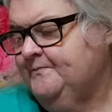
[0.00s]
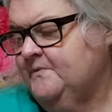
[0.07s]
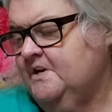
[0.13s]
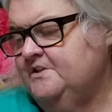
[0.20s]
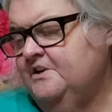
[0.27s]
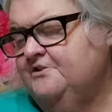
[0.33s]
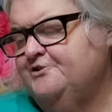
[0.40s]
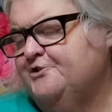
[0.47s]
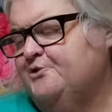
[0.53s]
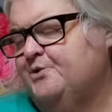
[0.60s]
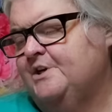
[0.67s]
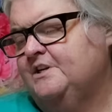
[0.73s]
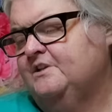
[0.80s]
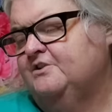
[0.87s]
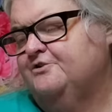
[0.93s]
And those are
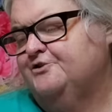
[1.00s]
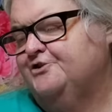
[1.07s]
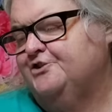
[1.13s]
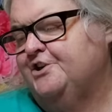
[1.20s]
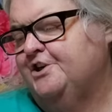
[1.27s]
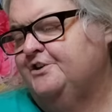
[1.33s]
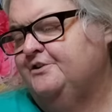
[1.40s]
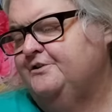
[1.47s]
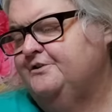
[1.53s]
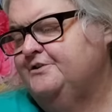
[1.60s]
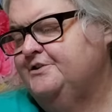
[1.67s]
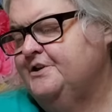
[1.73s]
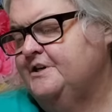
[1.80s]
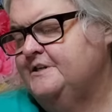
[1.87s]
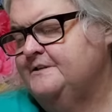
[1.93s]
quick little
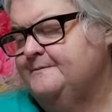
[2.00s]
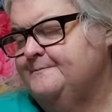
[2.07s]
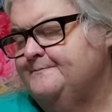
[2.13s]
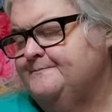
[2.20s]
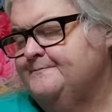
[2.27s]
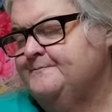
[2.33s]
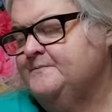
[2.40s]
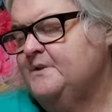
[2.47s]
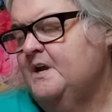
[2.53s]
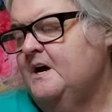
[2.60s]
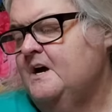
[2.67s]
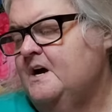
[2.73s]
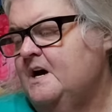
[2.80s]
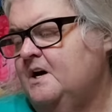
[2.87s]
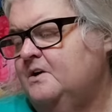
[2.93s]
shows. Um,
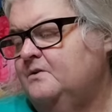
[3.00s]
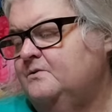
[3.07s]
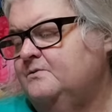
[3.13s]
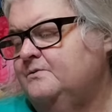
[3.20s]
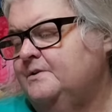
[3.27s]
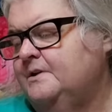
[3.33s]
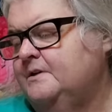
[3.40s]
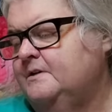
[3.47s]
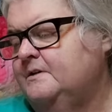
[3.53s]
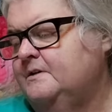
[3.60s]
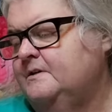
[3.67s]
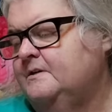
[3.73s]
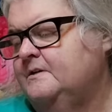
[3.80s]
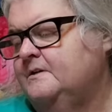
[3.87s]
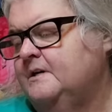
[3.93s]
on,
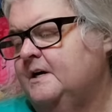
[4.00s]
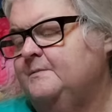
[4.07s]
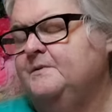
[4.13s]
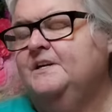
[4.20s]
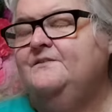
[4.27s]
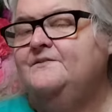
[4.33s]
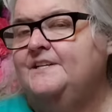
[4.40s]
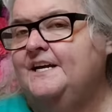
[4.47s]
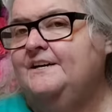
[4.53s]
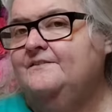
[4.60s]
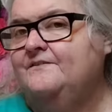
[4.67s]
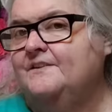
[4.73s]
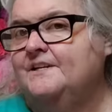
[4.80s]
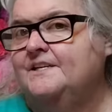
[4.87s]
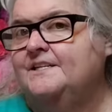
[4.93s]
I believe,
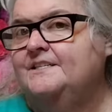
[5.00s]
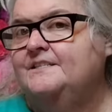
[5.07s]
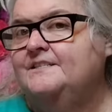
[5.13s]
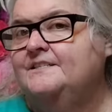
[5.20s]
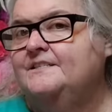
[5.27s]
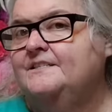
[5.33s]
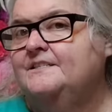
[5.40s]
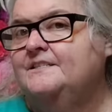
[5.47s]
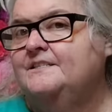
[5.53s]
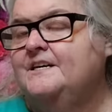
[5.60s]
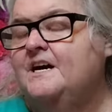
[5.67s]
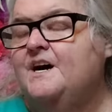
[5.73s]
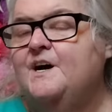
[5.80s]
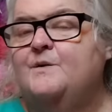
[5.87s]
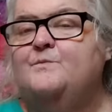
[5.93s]
Netflix,
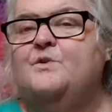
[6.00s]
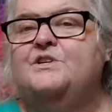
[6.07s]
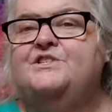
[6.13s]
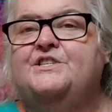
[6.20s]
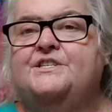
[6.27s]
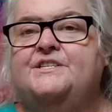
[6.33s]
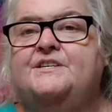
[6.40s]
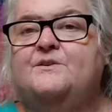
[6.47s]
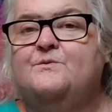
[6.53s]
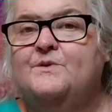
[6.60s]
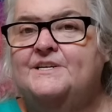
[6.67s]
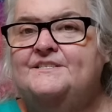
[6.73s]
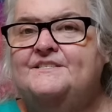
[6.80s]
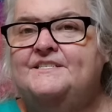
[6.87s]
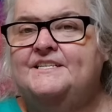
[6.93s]
I'm watching
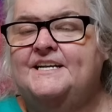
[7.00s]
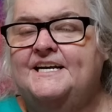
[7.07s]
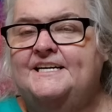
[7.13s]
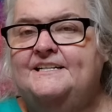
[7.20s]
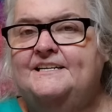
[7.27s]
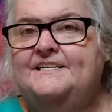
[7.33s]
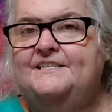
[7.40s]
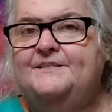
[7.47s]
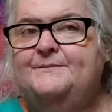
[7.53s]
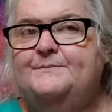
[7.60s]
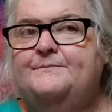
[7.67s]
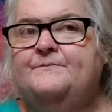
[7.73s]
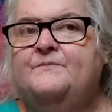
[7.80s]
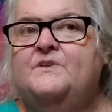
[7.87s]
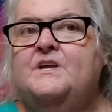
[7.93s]
Resident
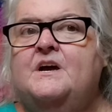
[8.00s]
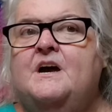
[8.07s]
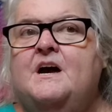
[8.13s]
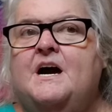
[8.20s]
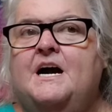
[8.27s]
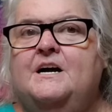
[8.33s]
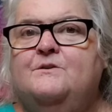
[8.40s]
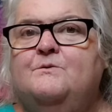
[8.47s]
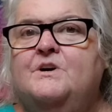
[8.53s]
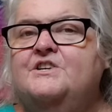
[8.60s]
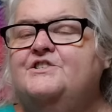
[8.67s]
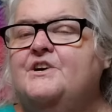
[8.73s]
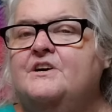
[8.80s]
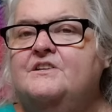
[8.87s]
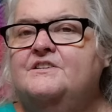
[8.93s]
Alien. I had
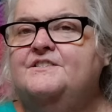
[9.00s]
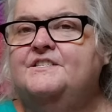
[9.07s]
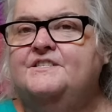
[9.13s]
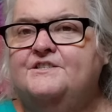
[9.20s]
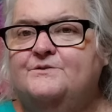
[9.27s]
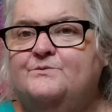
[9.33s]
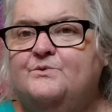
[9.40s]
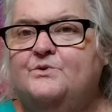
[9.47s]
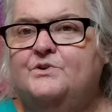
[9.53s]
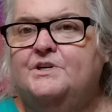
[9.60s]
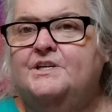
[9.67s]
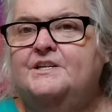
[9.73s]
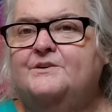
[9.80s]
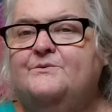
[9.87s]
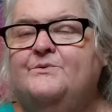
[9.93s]
watched all of season
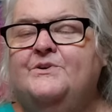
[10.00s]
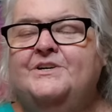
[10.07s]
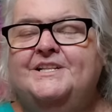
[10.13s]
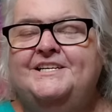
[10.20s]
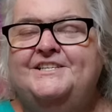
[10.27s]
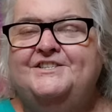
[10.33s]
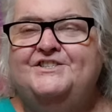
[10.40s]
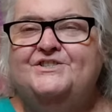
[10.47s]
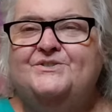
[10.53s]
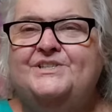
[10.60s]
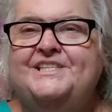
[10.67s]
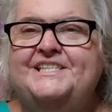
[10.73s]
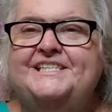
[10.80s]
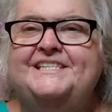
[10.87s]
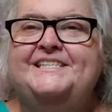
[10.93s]
one and really
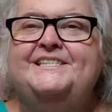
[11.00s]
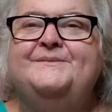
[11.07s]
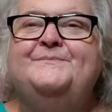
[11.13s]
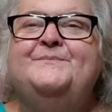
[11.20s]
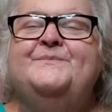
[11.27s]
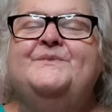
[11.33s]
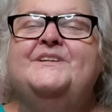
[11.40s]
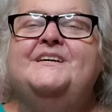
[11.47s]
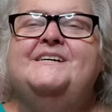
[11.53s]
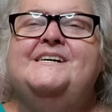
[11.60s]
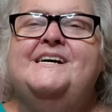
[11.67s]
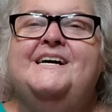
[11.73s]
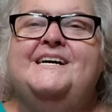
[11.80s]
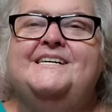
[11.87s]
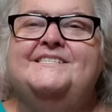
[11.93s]
enjoyed it.
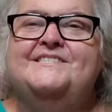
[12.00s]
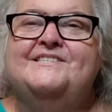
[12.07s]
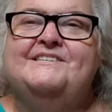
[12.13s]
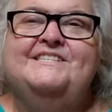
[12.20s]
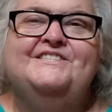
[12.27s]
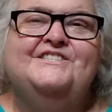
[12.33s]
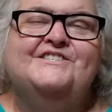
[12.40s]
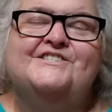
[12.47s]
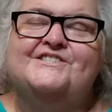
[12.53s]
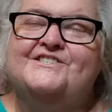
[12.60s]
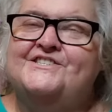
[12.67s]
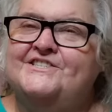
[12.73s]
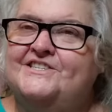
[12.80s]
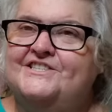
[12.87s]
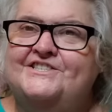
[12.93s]
And so it's just a
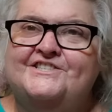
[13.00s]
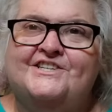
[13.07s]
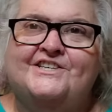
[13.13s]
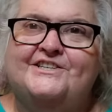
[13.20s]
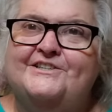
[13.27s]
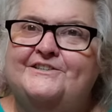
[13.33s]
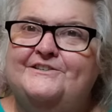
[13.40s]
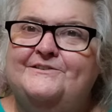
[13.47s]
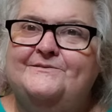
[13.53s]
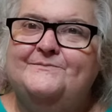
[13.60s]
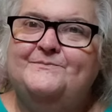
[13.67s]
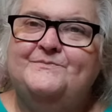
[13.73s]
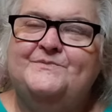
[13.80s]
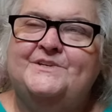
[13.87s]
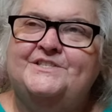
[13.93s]
silly show
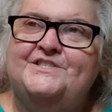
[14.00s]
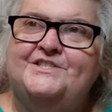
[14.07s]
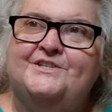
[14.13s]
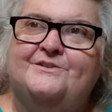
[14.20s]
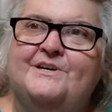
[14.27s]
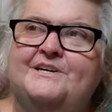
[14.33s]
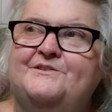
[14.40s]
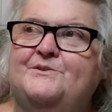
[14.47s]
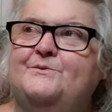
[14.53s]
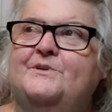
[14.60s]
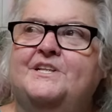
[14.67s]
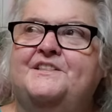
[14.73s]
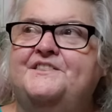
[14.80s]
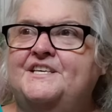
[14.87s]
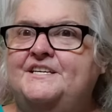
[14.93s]
that you don't have to
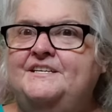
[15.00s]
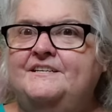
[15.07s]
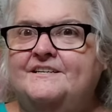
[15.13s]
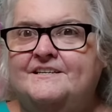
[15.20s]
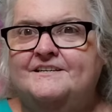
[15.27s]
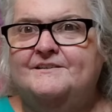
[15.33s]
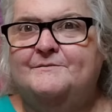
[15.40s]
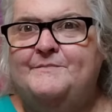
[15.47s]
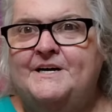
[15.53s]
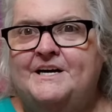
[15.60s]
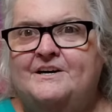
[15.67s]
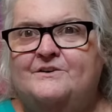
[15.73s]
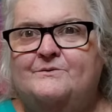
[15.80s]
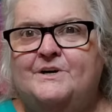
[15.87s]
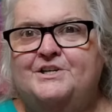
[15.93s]
really think
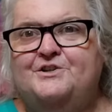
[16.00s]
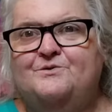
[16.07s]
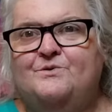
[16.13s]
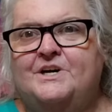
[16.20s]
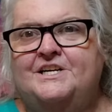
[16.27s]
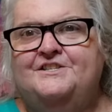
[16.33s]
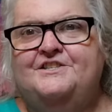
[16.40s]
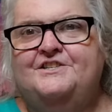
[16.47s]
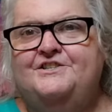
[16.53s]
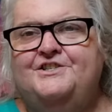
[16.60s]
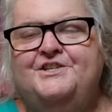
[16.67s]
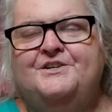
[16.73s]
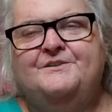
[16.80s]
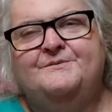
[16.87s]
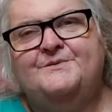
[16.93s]
about while you're watching, you
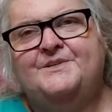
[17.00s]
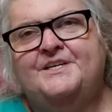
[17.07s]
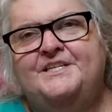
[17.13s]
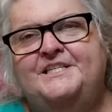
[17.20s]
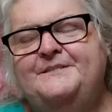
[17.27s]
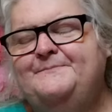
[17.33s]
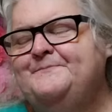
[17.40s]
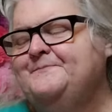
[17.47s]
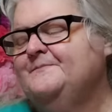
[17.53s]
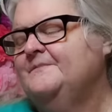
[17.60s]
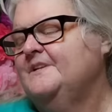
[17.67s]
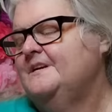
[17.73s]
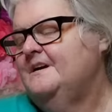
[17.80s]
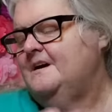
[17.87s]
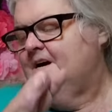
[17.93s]
know what I'm
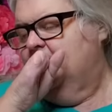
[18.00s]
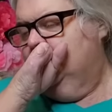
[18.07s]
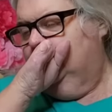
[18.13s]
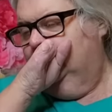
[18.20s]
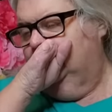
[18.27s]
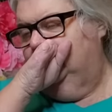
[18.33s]
saying?